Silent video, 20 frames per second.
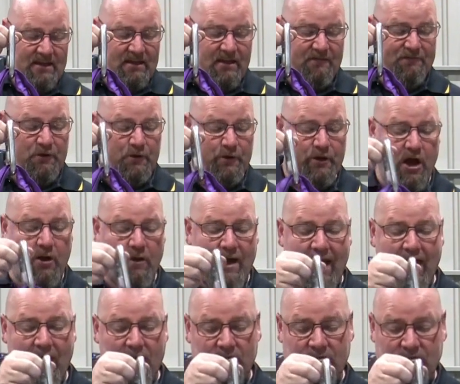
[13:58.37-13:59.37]
If you were to go
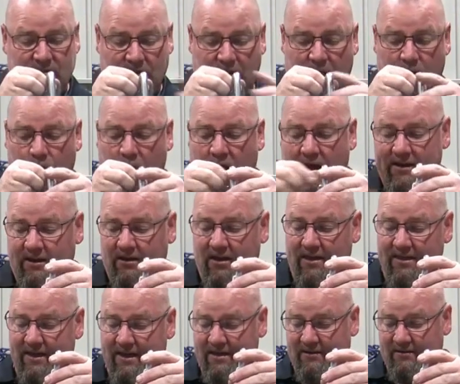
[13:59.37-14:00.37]
out a lot wider
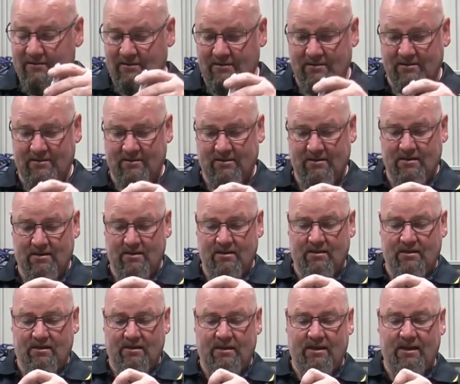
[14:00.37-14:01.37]
like that,
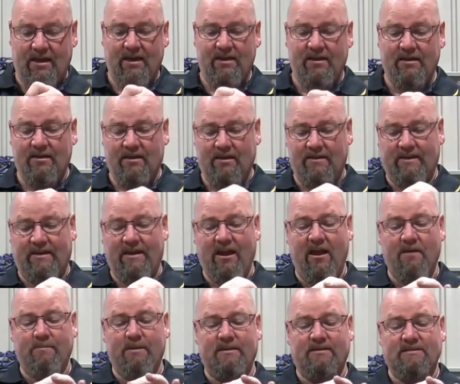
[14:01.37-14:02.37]
okay, and the
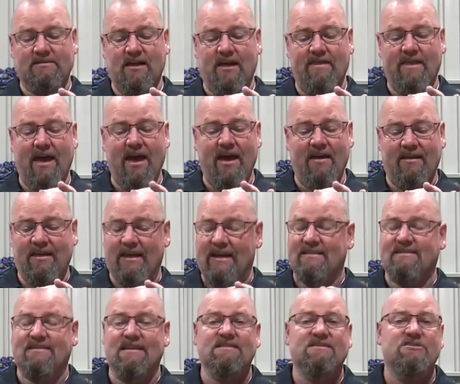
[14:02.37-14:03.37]
carabiner's like that,
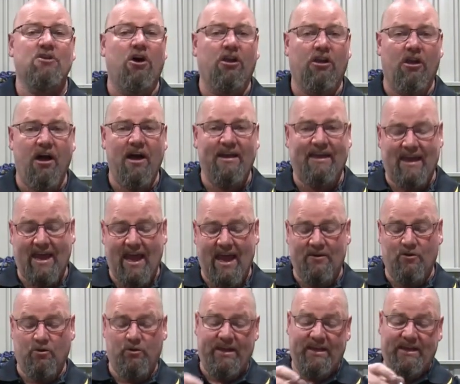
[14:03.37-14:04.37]
it does not like it
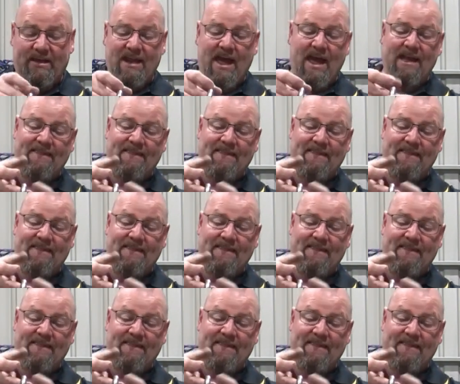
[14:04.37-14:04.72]
at all. It can hang